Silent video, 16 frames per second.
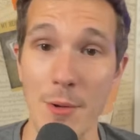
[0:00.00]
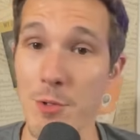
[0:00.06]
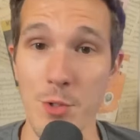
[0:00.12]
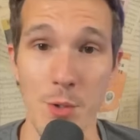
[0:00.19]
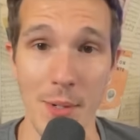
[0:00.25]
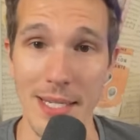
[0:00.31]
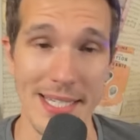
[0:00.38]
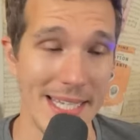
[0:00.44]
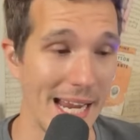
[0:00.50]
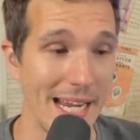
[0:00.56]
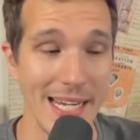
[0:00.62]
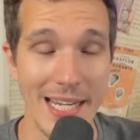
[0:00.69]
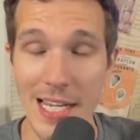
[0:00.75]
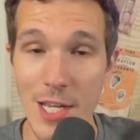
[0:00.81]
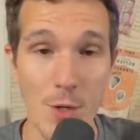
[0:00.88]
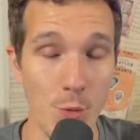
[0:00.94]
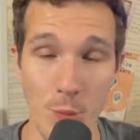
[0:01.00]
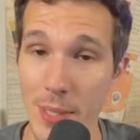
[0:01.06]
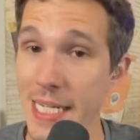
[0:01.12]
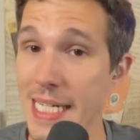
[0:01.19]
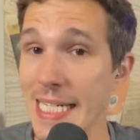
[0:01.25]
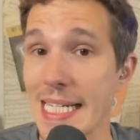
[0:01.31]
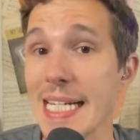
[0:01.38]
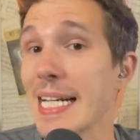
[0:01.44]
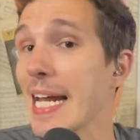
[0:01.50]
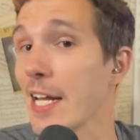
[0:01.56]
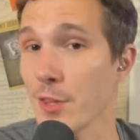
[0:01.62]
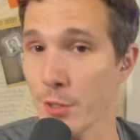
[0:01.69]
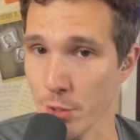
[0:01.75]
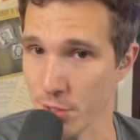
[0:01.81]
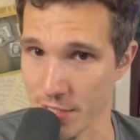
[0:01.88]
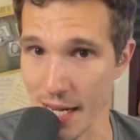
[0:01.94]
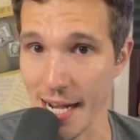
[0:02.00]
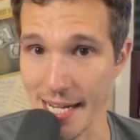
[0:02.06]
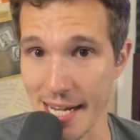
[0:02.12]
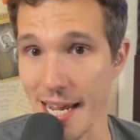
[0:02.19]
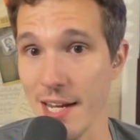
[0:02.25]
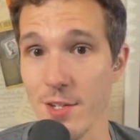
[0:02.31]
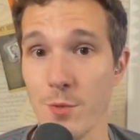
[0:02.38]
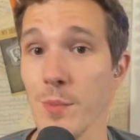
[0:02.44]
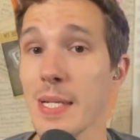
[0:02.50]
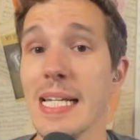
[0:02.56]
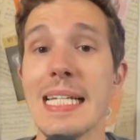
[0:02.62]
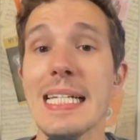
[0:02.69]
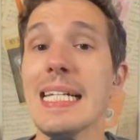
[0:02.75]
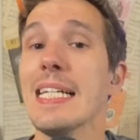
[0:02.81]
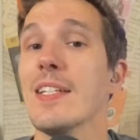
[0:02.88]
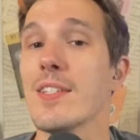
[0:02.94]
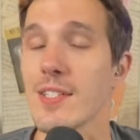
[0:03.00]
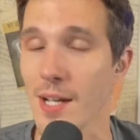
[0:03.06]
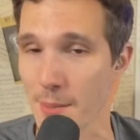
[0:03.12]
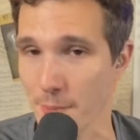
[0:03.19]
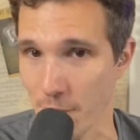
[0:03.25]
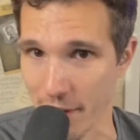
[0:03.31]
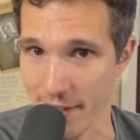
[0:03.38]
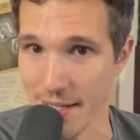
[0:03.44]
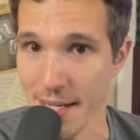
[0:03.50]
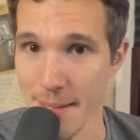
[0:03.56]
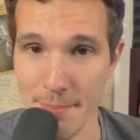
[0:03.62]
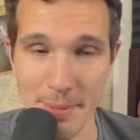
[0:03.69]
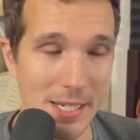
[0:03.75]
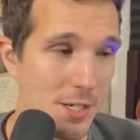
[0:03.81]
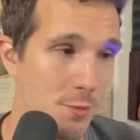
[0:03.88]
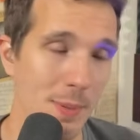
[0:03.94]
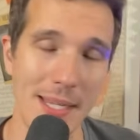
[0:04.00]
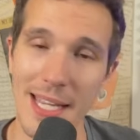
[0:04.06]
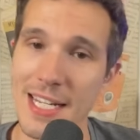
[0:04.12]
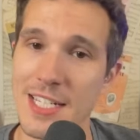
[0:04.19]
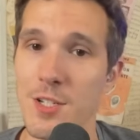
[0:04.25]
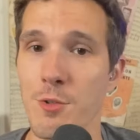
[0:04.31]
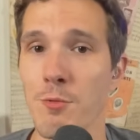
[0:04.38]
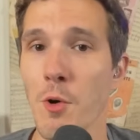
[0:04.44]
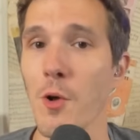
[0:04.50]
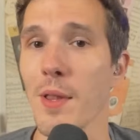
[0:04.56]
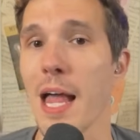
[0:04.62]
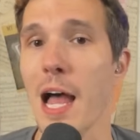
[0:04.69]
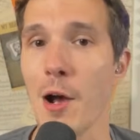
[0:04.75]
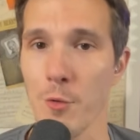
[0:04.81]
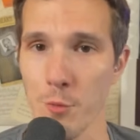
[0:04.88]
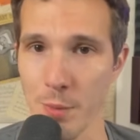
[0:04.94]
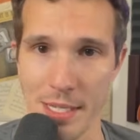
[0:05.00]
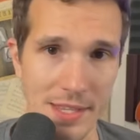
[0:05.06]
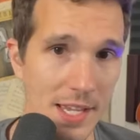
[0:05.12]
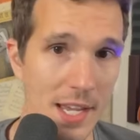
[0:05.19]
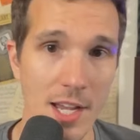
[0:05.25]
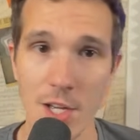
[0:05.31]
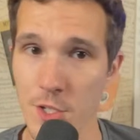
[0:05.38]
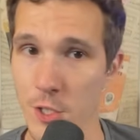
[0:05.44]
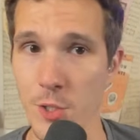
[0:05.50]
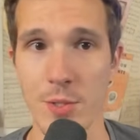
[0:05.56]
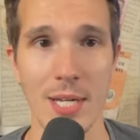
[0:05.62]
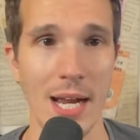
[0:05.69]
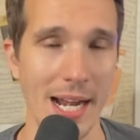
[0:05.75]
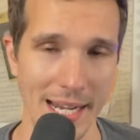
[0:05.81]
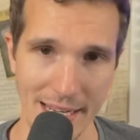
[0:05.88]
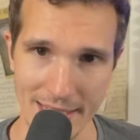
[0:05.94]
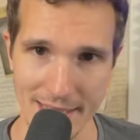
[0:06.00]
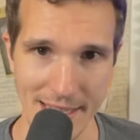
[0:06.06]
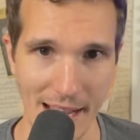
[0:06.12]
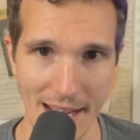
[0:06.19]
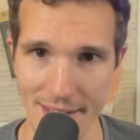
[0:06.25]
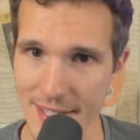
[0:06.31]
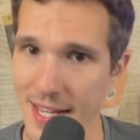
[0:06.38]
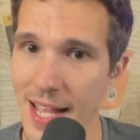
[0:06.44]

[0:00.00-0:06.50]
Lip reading: always saying we need a third tight end. We need someone because we like to roll out with two tight end sets.